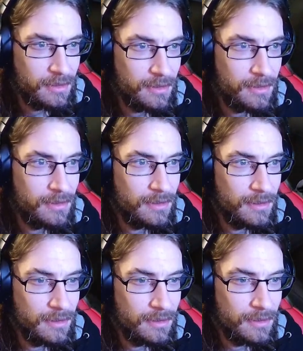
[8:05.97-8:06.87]
back to a
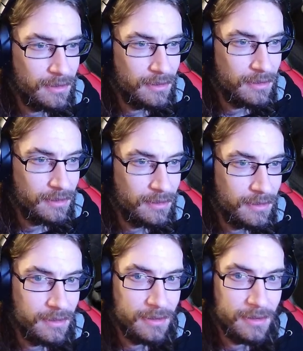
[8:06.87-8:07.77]
time when they
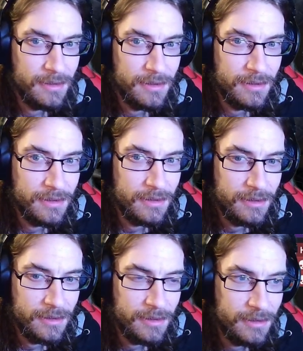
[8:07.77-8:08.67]
had more presence
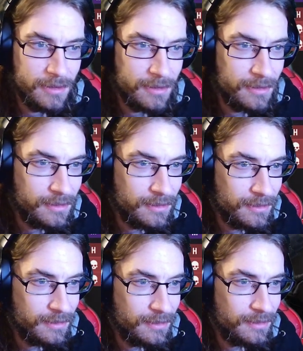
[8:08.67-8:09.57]
in the arena.
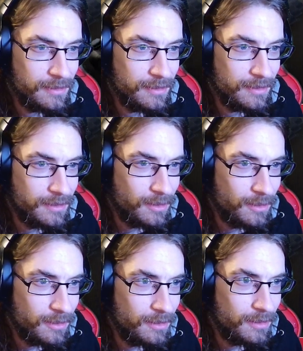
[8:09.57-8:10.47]
Only one
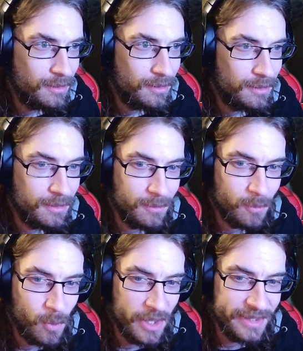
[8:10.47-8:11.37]
contestant left.
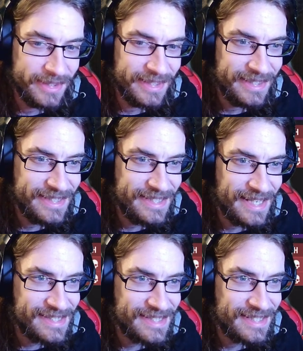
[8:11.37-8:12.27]
One
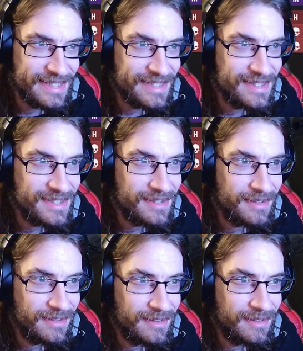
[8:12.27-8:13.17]
contestant.
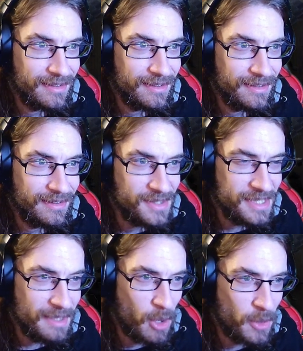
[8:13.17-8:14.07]
Was
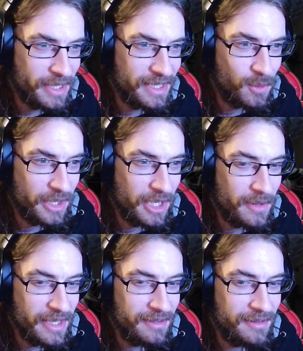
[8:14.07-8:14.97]
he emoting in the window
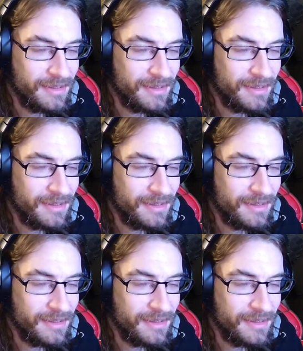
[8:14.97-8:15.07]
there?